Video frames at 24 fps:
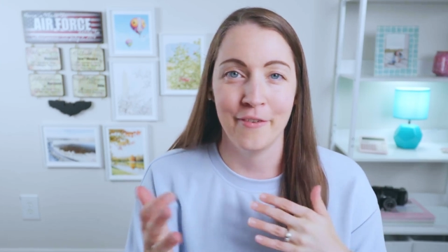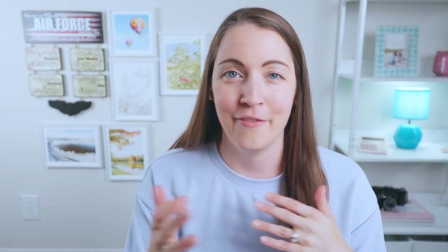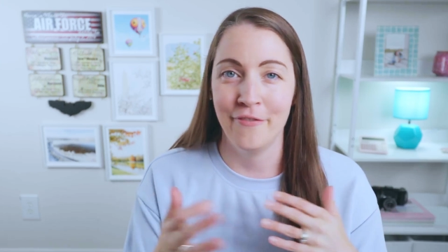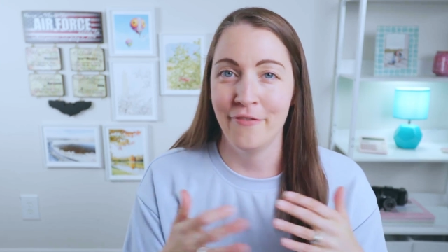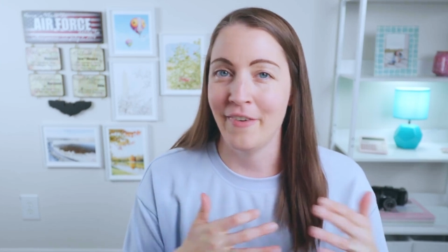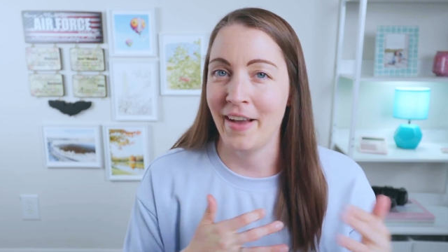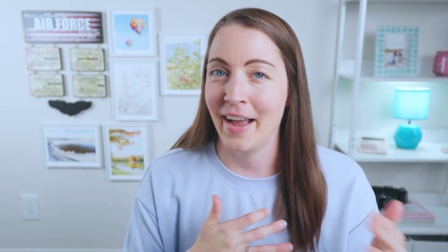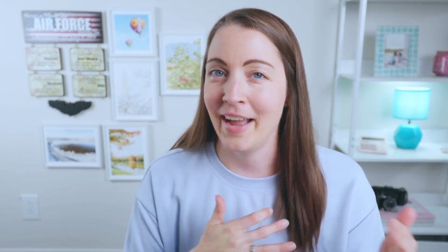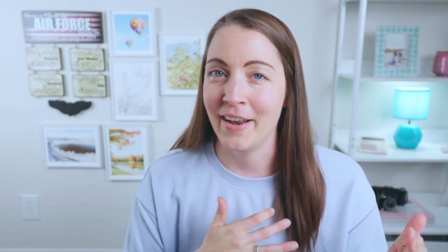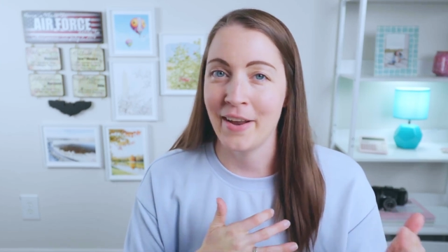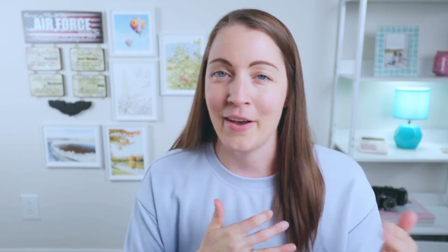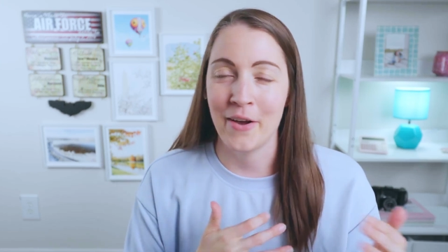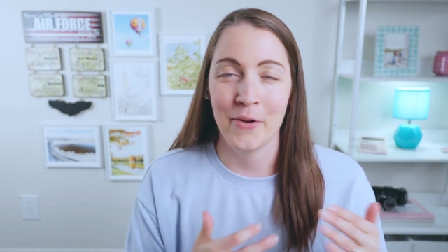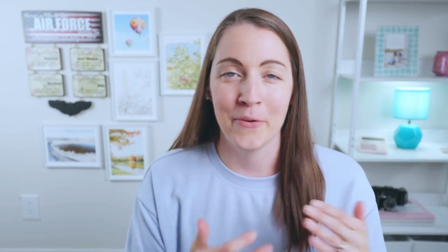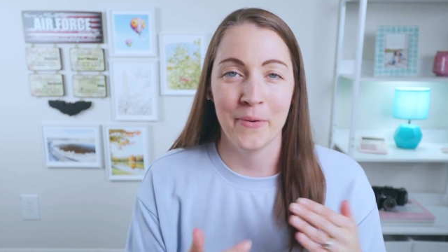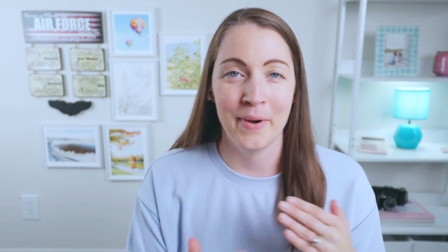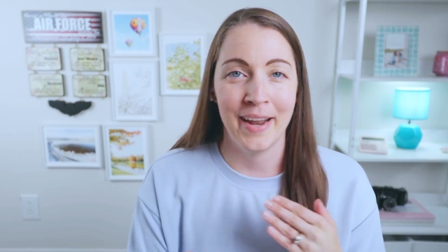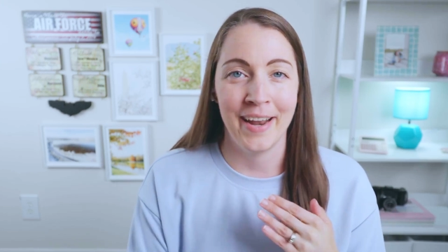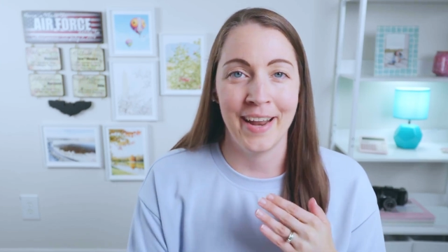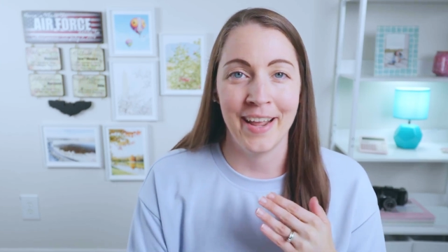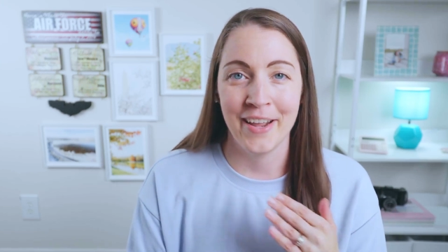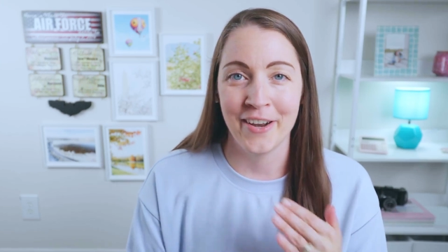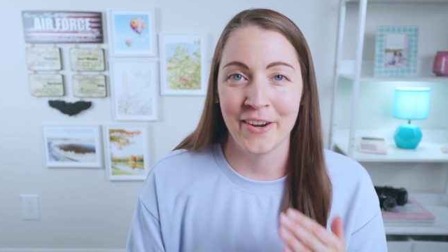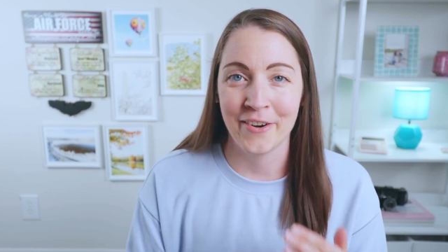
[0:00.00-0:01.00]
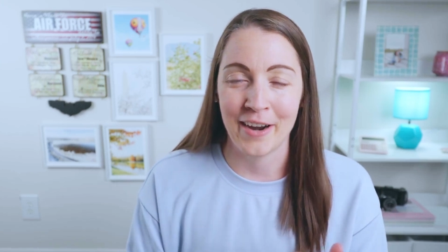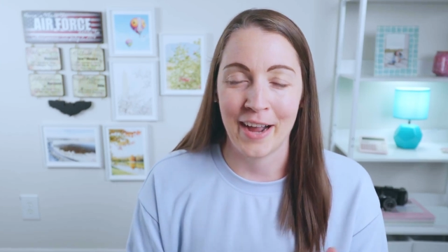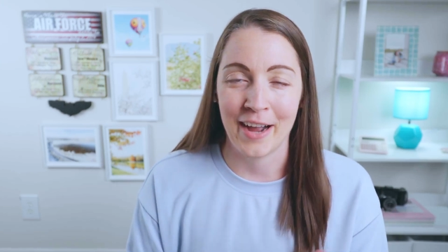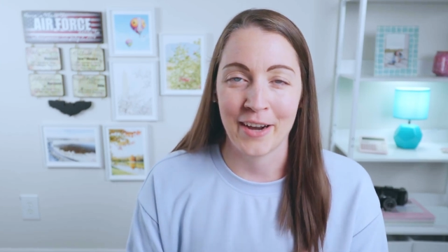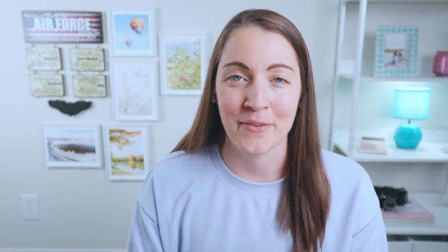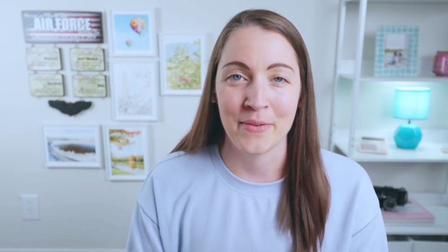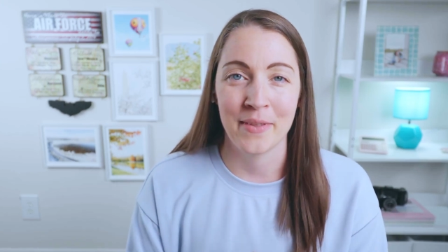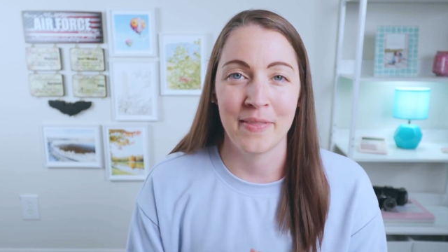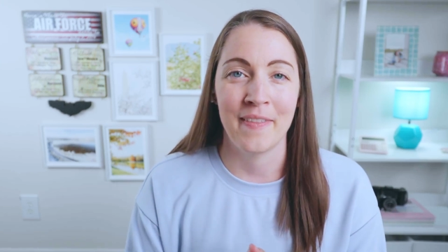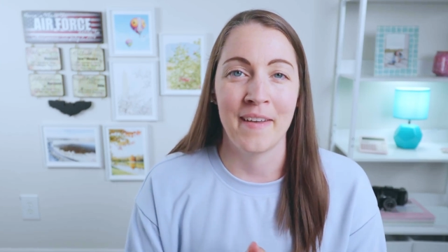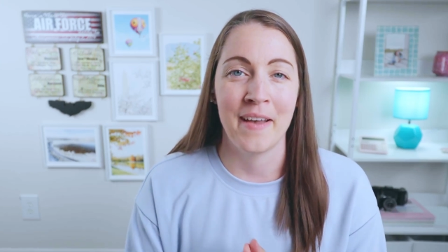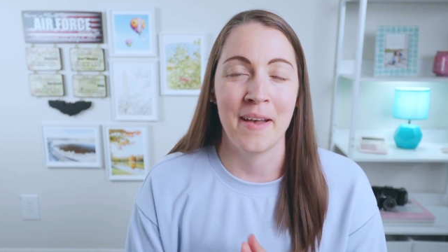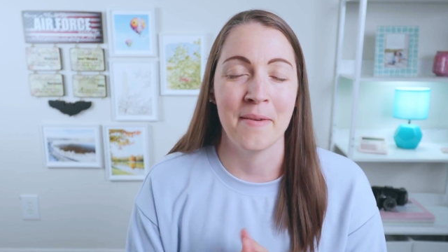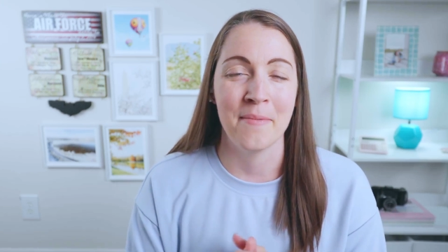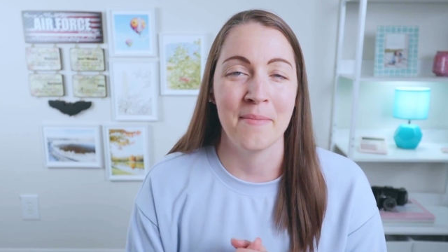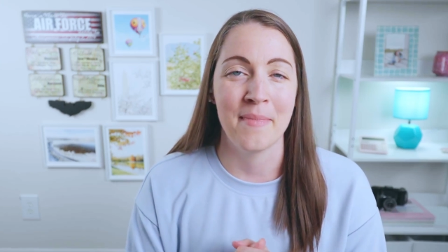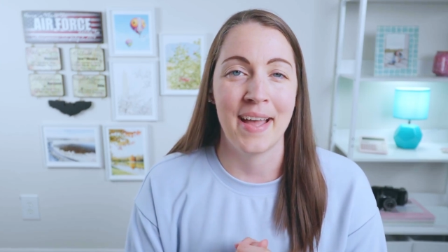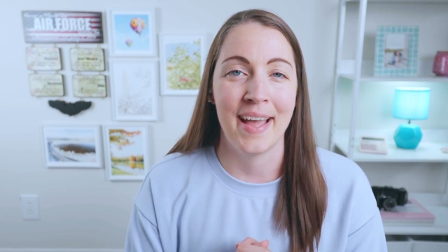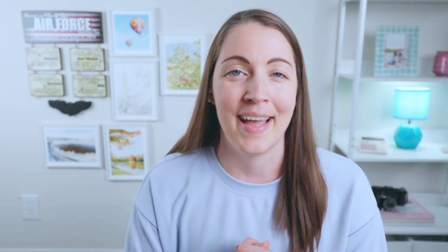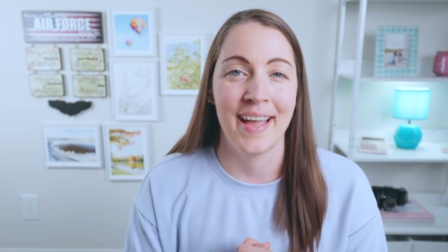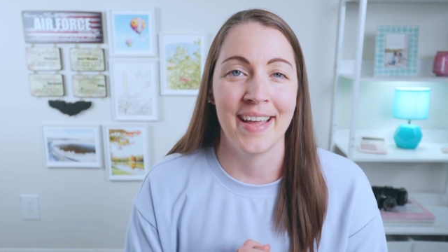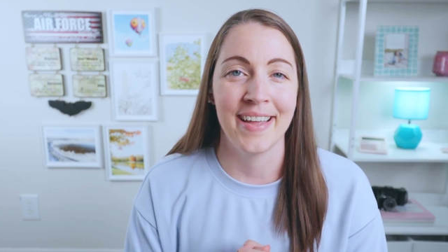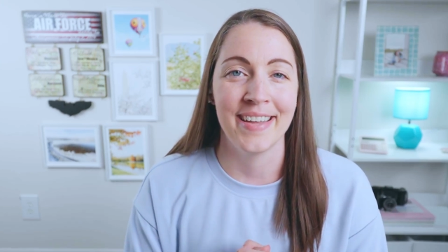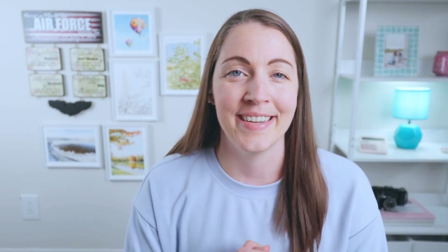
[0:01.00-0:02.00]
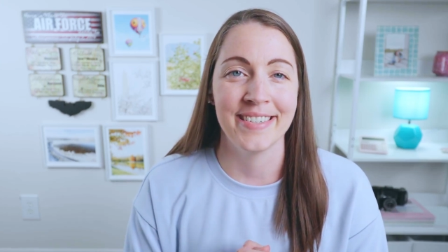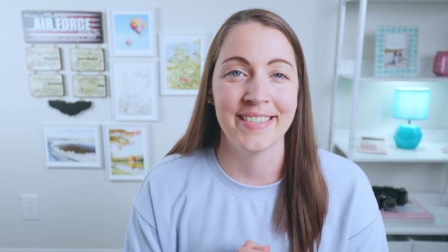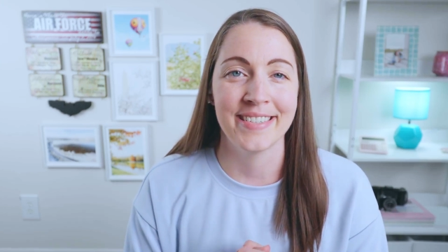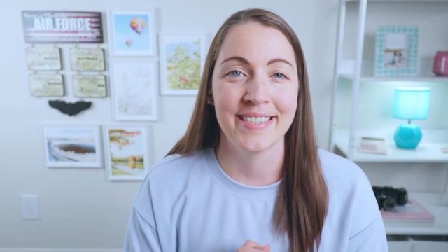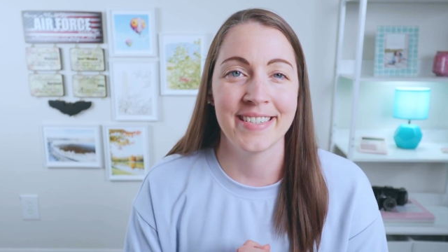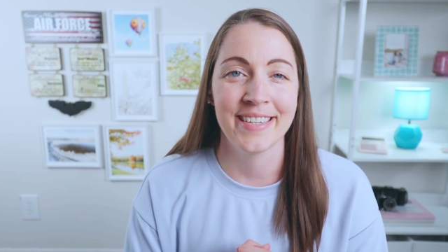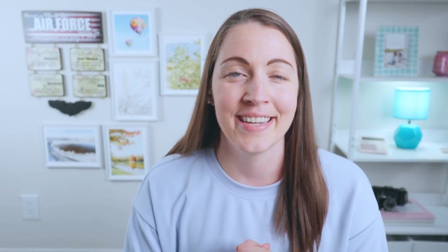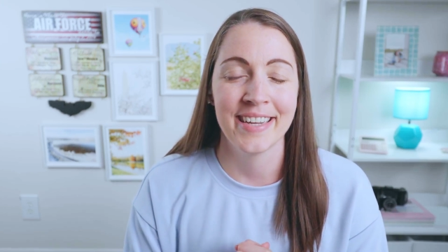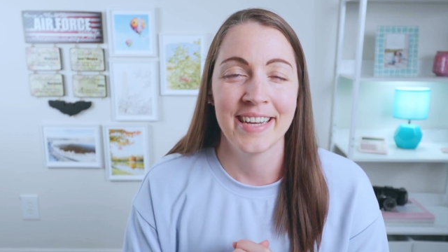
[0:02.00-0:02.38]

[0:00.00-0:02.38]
to find out a way to interact with them and